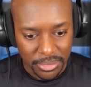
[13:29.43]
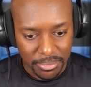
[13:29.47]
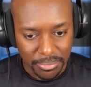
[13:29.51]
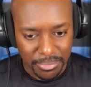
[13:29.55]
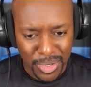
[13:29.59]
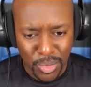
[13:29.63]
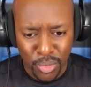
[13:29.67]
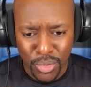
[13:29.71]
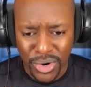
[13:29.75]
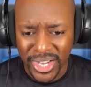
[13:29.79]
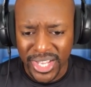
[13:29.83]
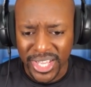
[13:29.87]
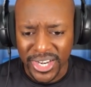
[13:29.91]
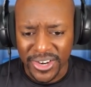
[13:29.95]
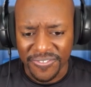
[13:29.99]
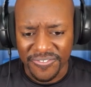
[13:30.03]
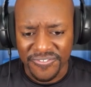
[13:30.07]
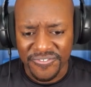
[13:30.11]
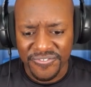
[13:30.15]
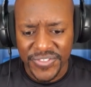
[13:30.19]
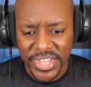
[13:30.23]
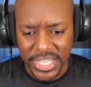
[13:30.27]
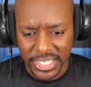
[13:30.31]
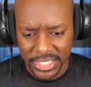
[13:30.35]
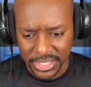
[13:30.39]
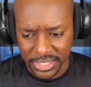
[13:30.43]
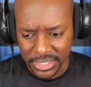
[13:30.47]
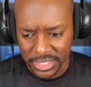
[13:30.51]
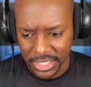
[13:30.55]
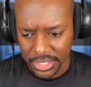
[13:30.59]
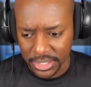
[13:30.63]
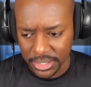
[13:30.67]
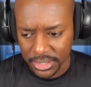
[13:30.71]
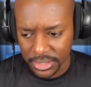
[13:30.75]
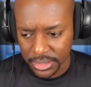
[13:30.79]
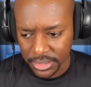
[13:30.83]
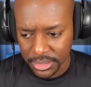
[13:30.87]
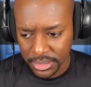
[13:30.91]
but we're going to fix
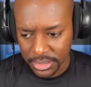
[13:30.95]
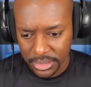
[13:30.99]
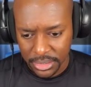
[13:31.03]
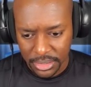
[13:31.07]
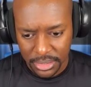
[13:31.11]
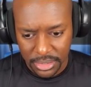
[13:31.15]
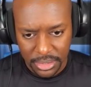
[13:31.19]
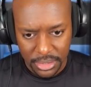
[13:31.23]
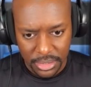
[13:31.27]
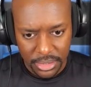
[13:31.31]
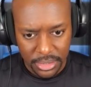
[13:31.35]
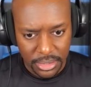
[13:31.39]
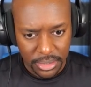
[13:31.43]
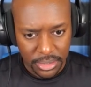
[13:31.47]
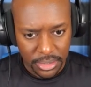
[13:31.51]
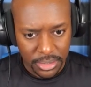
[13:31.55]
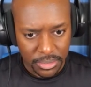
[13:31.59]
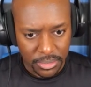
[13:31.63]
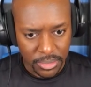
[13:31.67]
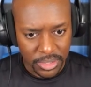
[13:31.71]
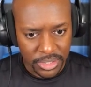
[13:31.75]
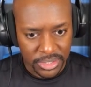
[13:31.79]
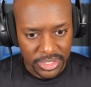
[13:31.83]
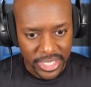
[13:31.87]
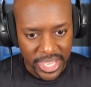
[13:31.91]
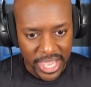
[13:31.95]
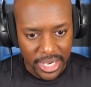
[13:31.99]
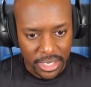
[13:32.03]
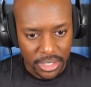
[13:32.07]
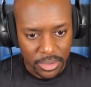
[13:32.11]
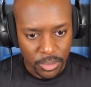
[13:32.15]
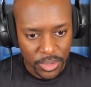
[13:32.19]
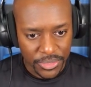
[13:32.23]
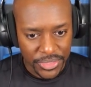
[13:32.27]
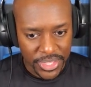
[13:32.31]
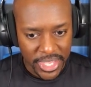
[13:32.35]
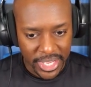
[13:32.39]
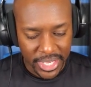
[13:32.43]
it. What's that?
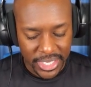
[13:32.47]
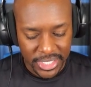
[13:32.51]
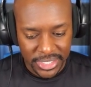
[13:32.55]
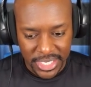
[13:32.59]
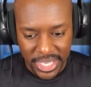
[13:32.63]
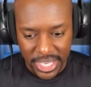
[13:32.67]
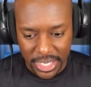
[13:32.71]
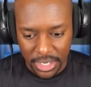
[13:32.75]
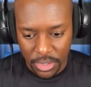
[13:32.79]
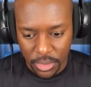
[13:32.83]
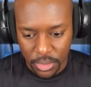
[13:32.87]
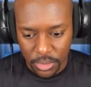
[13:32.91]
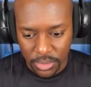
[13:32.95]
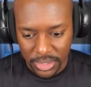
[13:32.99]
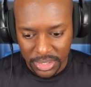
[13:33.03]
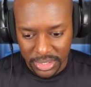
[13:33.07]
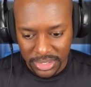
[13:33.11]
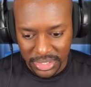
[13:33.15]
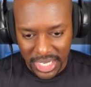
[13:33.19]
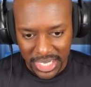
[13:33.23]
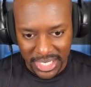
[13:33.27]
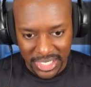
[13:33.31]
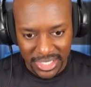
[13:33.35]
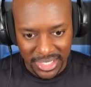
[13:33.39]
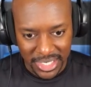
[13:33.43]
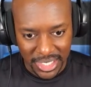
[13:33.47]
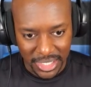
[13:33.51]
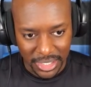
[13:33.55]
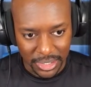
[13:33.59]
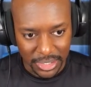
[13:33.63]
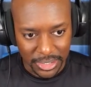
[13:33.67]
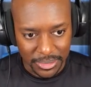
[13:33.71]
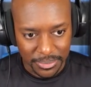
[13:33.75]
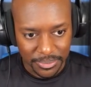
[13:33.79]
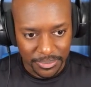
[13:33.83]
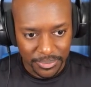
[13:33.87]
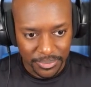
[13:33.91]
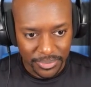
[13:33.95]
What the heck is that? Oh, it's like
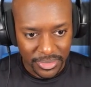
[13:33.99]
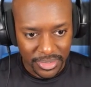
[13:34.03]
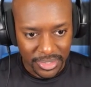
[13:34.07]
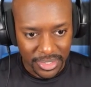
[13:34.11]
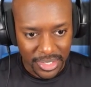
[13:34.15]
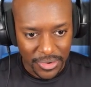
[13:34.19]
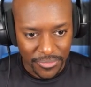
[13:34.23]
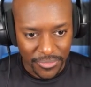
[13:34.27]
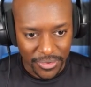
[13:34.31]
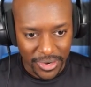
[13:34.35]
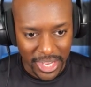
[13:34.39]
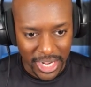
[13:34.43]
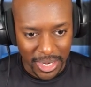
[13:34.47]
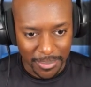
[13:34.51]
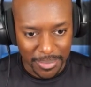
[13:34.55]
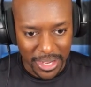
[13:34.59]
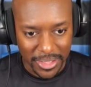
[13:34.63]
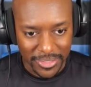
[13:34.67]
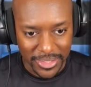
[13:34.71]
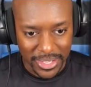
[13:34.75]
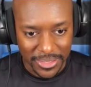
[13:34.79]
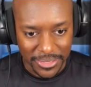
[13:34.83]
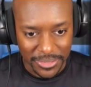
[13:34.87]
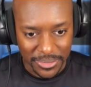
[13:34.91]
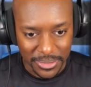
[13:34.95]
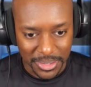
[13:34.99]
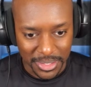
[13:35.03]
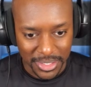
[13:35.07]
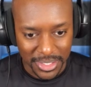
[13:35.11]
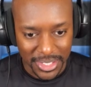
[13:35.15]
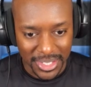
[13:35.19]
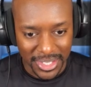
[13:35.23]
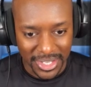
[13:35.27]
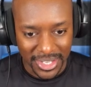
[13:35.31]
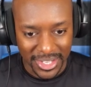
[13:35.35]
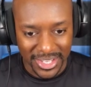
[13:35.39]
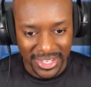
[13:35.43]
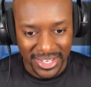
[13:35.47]
Diglett. I forgot about that thing.
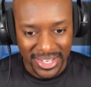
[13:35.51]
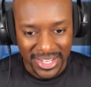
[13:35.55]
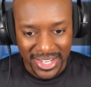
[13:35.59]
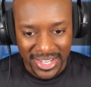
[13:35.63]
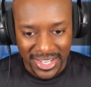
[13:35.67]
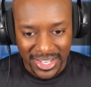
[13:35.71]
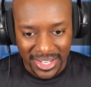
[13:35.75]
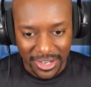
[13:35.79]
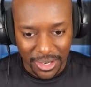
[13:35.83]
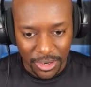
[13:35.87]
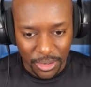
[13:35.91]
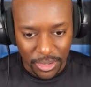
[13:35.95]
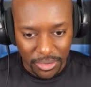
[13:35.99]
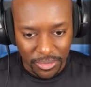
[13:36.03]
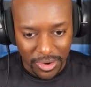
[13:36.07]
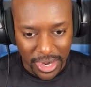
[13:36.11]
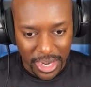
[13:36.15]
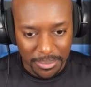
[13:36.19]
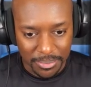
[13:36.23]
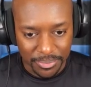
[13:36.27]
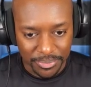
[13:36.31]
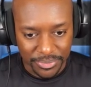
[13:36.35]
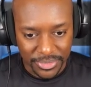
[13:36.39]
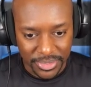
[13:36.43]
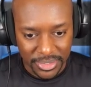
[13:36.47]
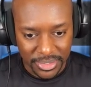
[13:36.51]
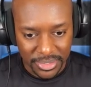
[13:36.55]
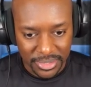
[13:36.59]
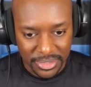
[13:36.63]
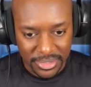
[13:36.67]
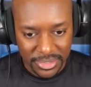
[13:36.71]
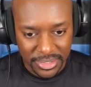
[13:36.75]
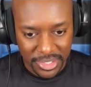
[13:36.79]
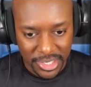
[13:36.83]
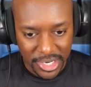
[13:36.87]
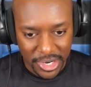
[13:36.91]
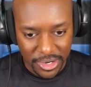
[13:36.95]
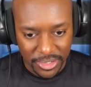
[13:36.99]
Oh crap.
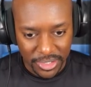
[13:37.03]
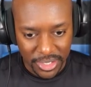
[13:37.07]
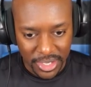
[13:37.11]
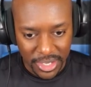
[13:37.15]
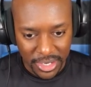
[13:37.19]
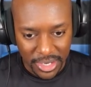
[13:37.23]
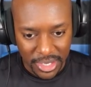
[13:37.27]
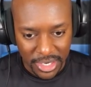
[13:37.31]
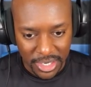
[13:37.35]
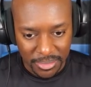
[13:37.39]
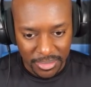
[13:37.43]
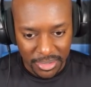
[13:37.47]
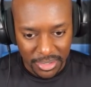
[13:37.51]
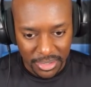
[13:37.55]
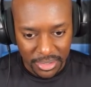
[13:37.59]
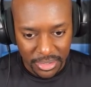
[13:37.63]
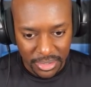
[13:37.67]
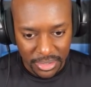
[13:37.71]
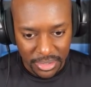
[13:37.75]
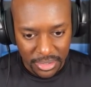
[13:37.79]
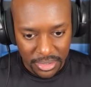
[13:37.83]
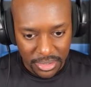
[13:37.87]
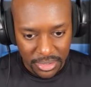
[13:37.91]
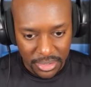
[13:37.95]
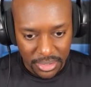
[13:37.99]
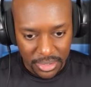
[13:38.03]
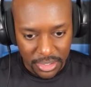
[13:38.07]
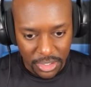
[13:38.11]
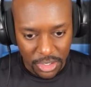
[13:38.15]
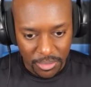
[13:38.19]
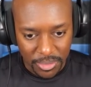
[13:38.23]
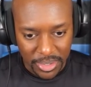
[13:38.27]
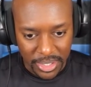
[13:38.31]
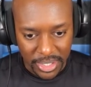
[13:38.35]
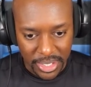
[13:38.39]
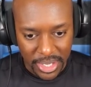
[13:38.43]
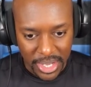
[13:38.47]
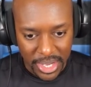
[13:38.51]
Scared the heck out of me. Oh
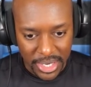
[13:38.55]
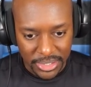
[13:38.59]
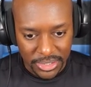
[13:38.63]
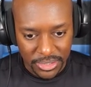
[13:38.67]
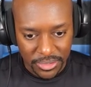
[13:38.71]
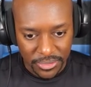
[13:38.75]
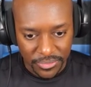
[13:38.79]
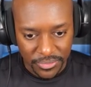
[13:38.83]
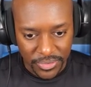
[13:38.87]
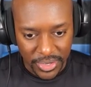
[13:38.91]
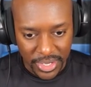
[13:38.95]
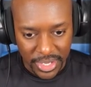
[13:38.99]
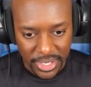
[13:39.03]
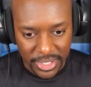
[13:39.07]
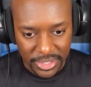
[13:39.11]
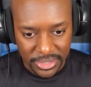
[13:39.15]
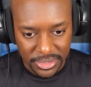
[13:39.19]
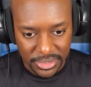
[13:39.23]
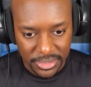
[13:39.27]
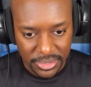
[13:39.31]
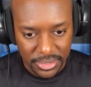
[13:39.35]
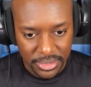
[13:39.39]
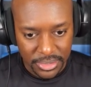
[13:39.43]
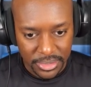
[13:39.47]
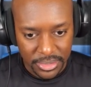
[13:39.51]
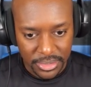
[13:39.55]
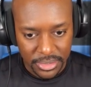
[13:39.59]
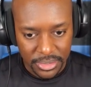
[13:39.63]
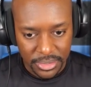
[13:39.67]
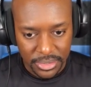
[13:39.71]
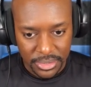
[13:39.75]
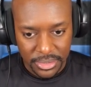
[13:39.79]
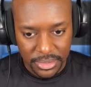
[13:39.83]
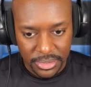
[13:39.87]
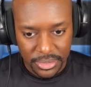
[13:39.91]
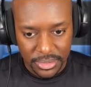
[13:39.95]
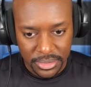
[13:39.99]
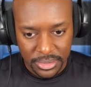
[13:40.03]
my gosh. So fast.
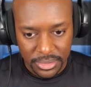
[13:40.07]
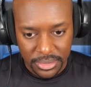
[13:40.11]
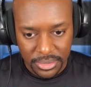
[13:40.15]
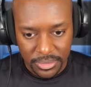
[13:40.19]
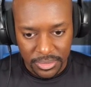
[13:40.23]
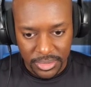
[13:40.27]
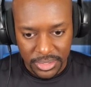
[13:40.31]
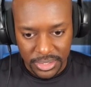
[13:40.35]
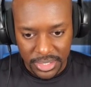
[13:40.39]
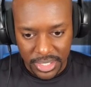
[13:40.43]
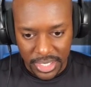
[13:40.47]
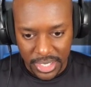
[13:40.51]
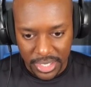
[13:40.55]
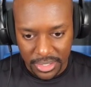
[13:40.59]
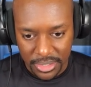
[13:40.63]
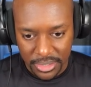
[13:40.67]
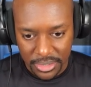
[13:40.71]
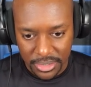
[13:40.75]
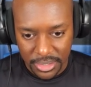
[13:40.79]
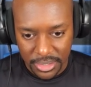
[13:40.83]
What's that?